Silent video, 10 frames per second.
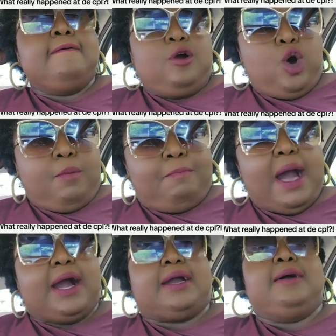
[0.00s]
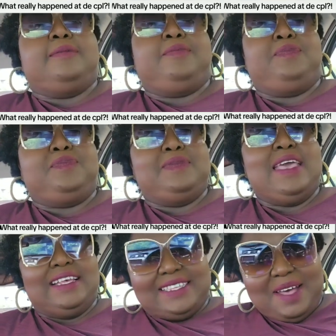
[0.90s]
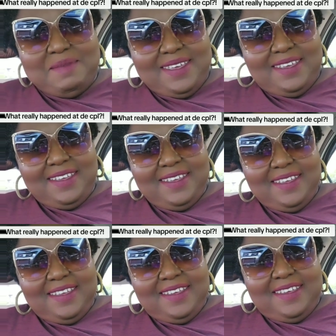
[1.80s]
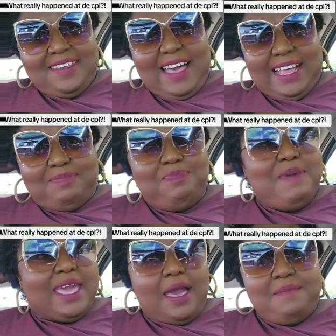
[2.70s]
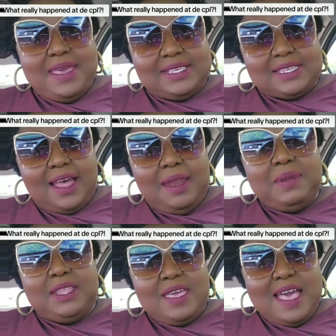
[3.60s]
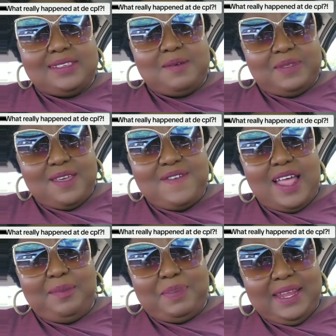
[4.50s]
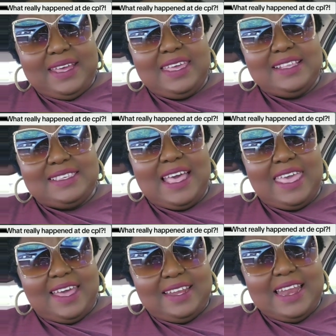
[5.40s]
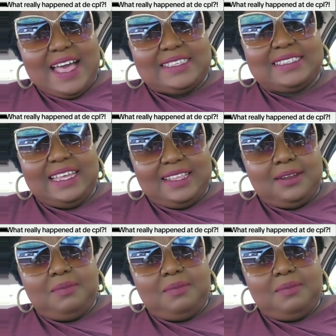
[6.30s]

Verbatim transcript: Come back. You understand me? And make a mess. Cause let me tell you something. If you only playing against Guyana last night and the